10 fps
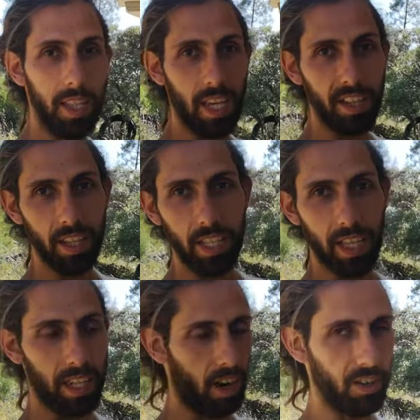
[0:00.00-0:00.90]
It can
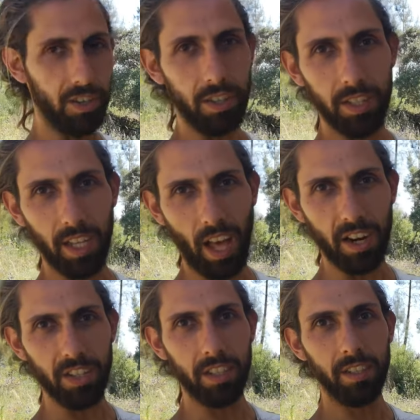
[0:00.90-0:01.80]
get harder. It can
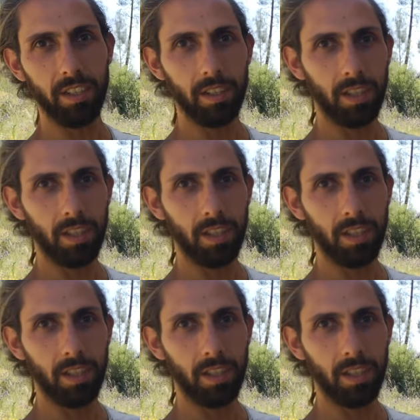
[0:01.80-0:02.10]
harden.